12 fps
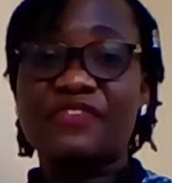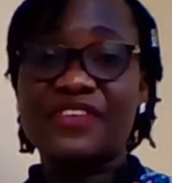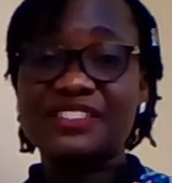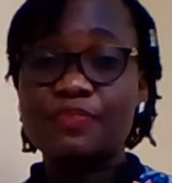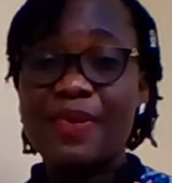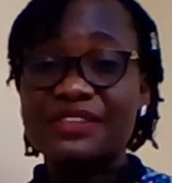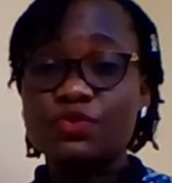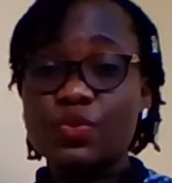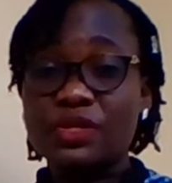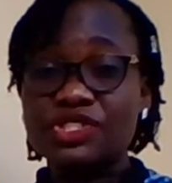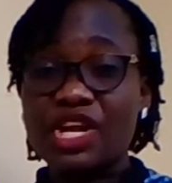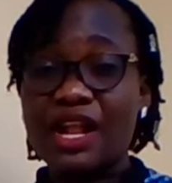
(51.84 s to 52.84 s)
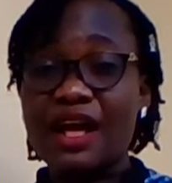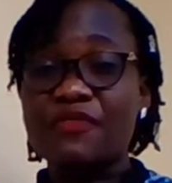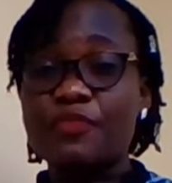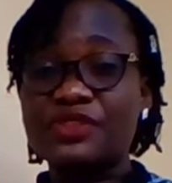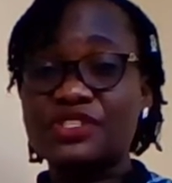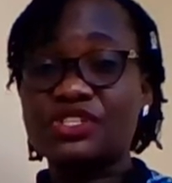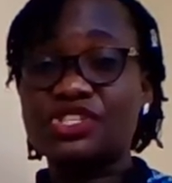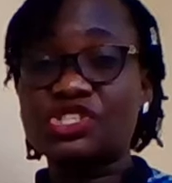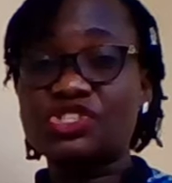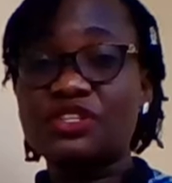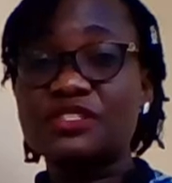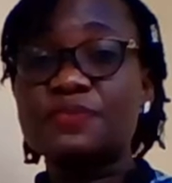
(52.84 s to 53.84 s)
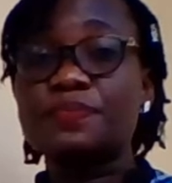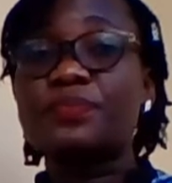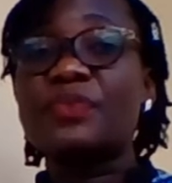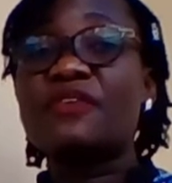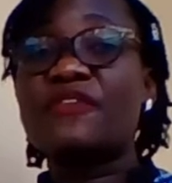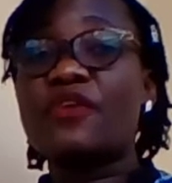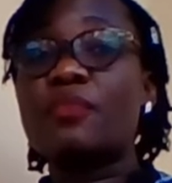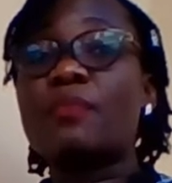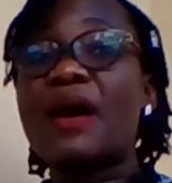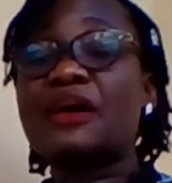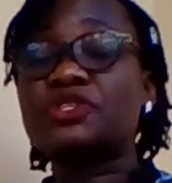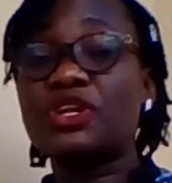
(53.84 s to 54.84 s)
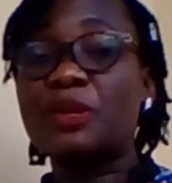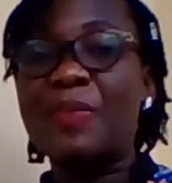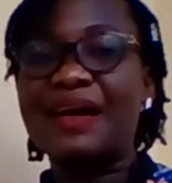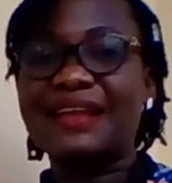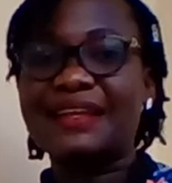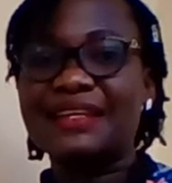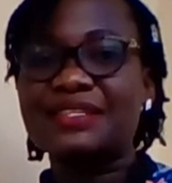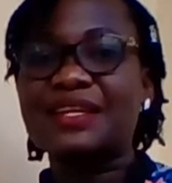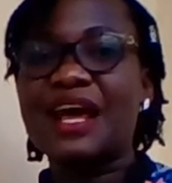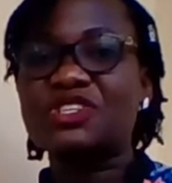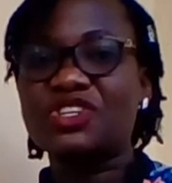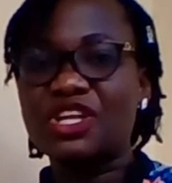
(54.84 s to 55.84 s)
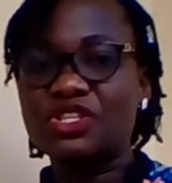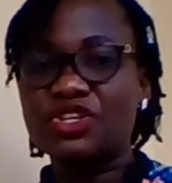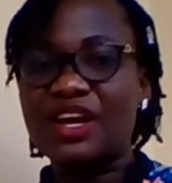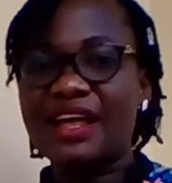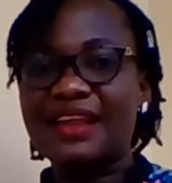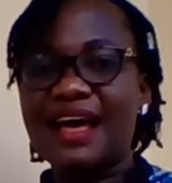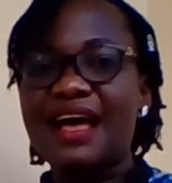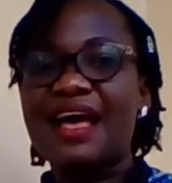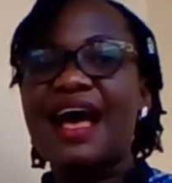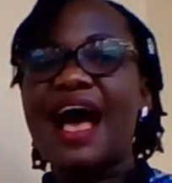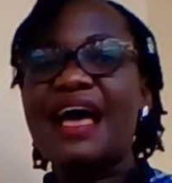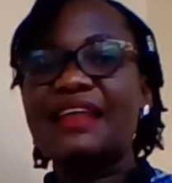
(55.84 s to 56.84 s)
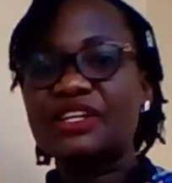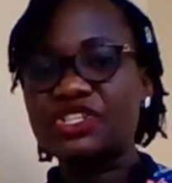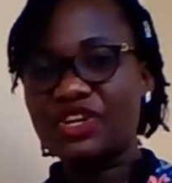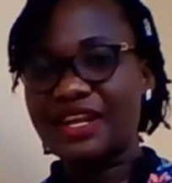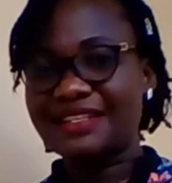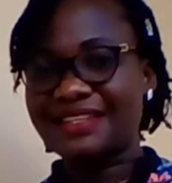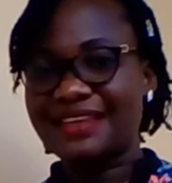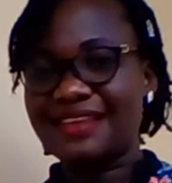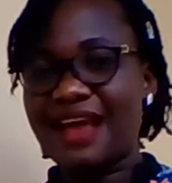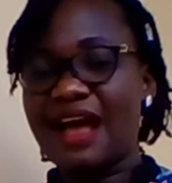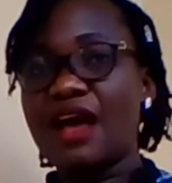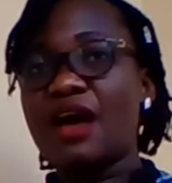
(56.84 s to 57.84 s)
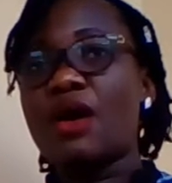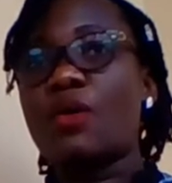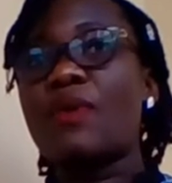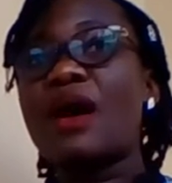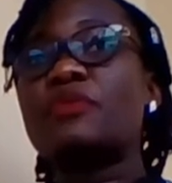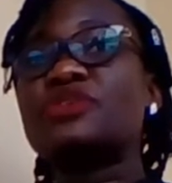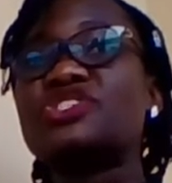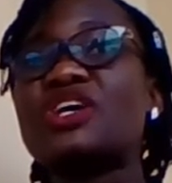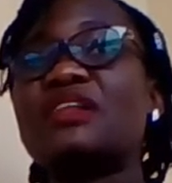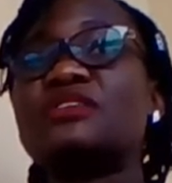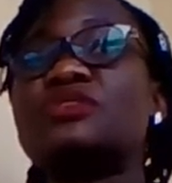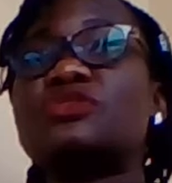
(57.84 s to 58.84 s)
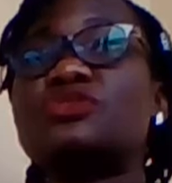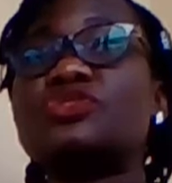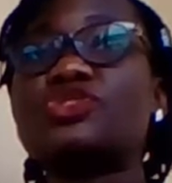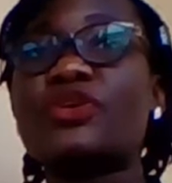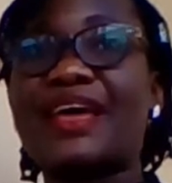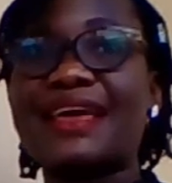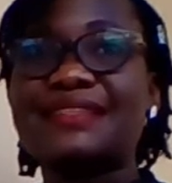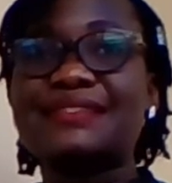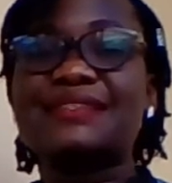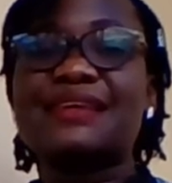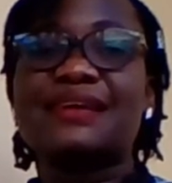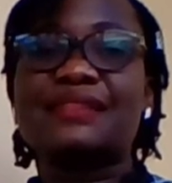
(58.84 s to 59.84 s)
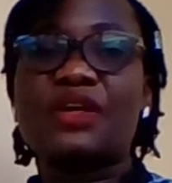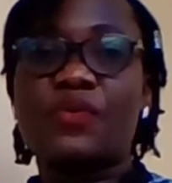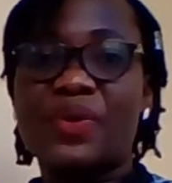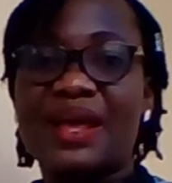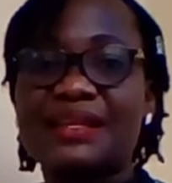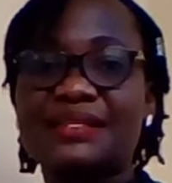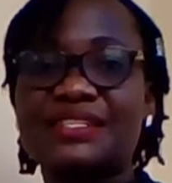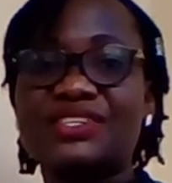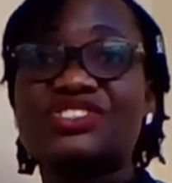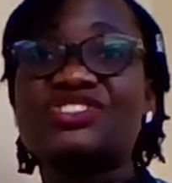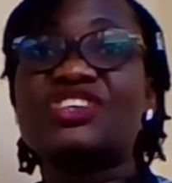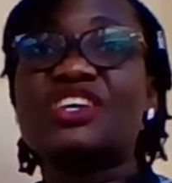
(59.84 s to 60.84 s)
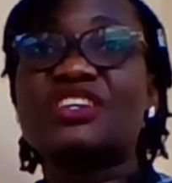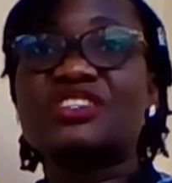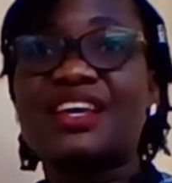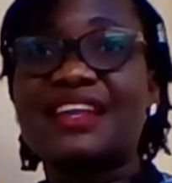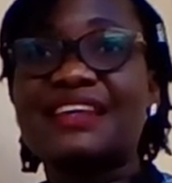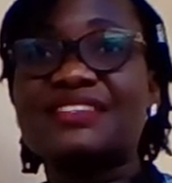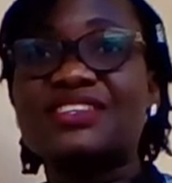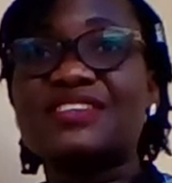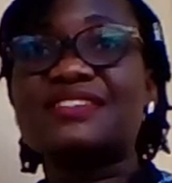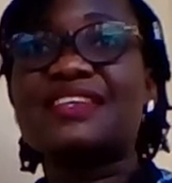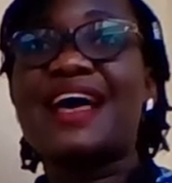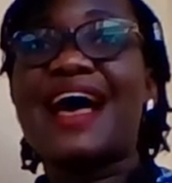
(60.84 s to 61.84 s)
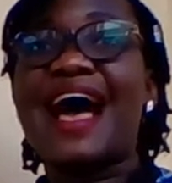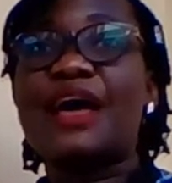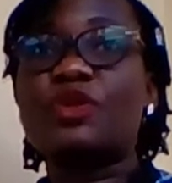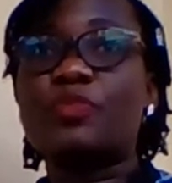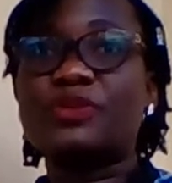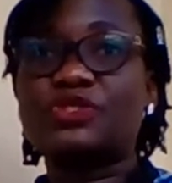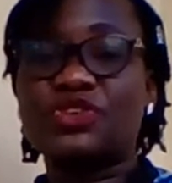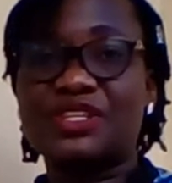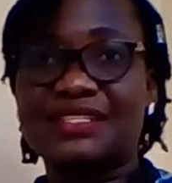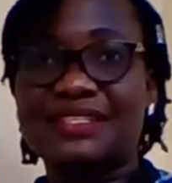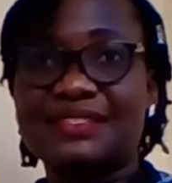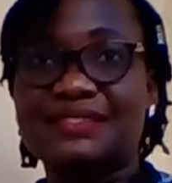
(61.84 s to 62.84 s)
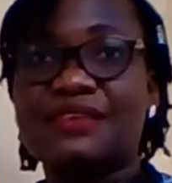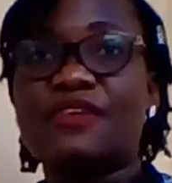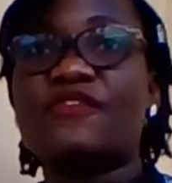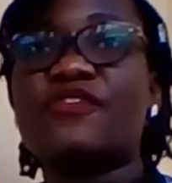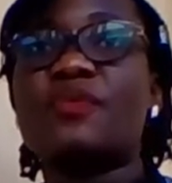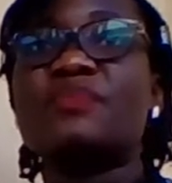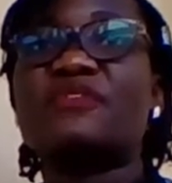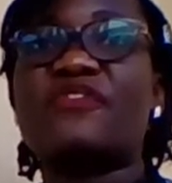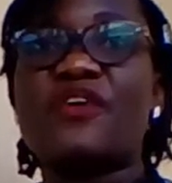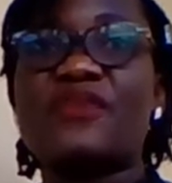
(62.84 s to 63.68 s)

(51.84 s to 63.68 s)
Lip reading: The first part we shall have presentations from ActionAid Bangladesh, ActionAid Uganda, and ActionAid Kenya, where we shall showcase the realities, challenges, and opportunities from the